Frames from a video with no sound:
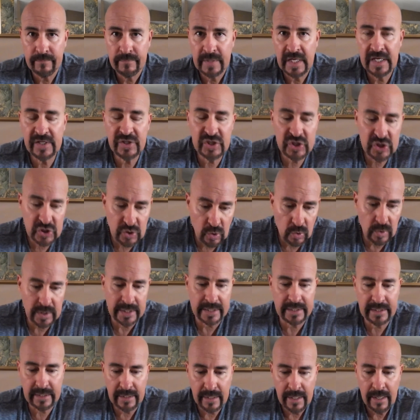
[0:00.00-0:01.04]

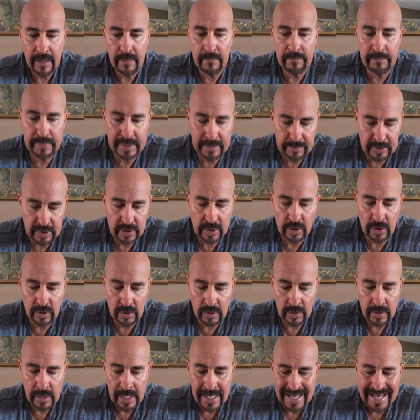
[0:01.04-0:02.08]
historic,
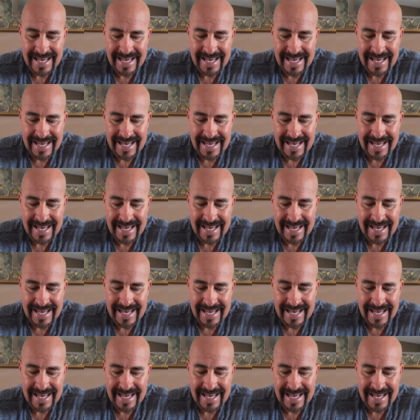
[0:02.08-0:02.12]
biblical